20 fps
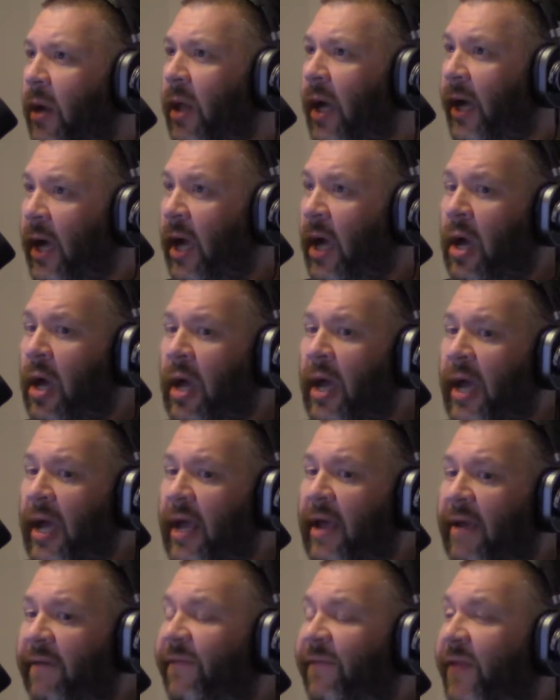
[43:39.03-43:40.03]
Like
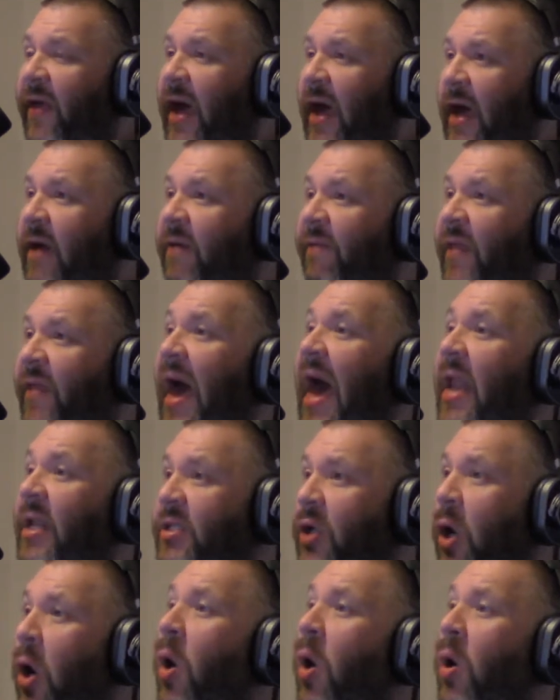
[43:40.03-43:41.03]
if the, if that
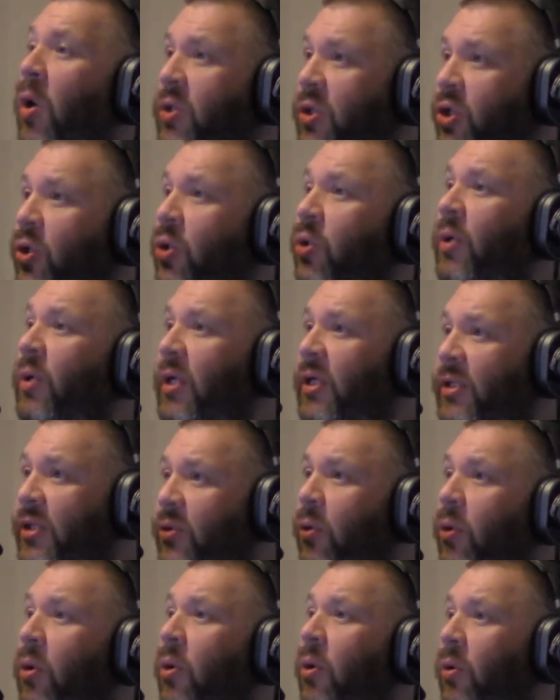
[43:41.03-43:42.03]
is all true in
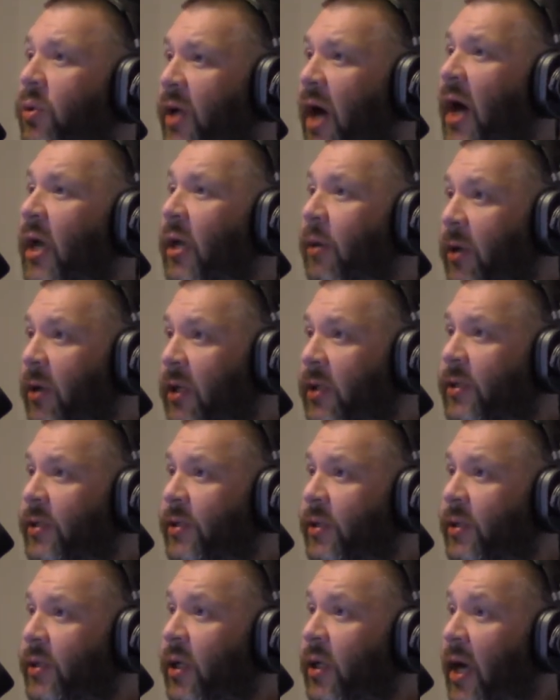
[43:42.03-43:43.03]
historical documents,